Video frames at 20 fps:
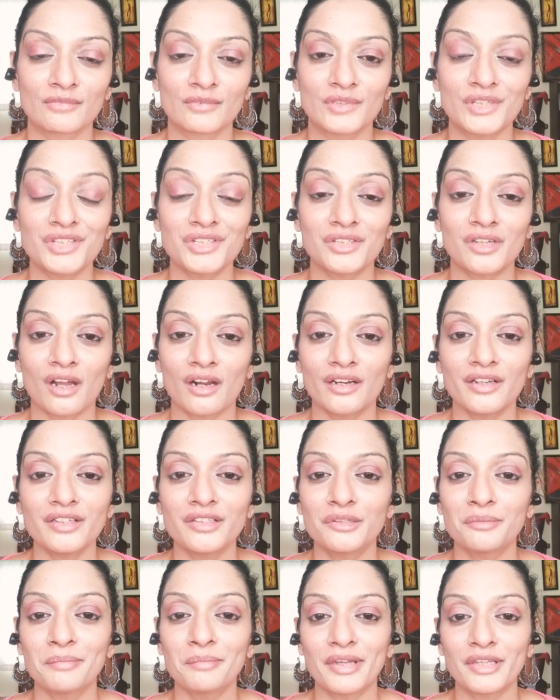This current
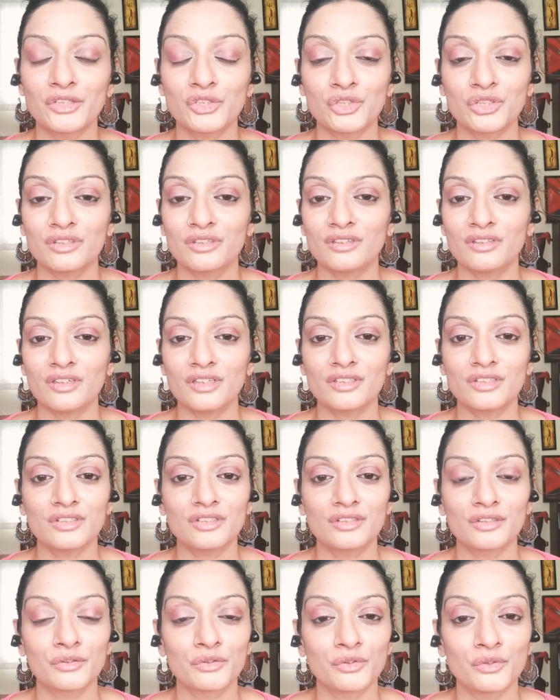dimension
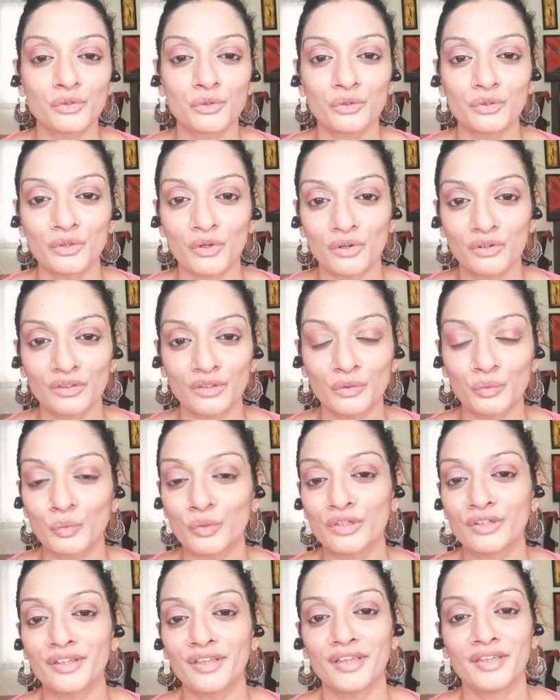is no longer
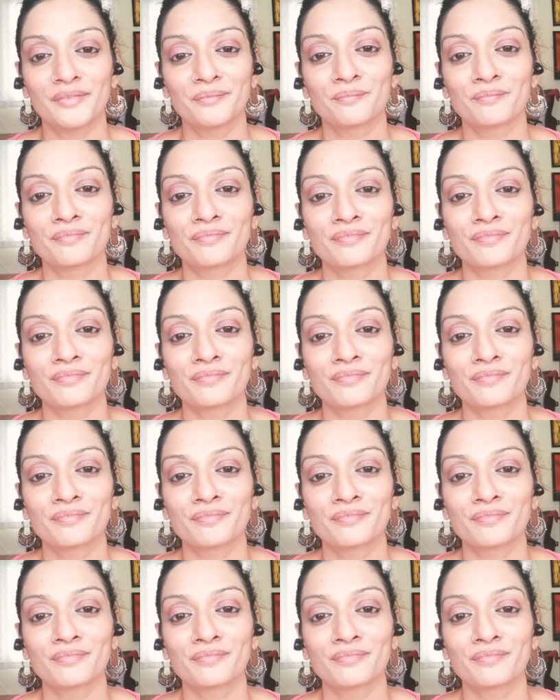working,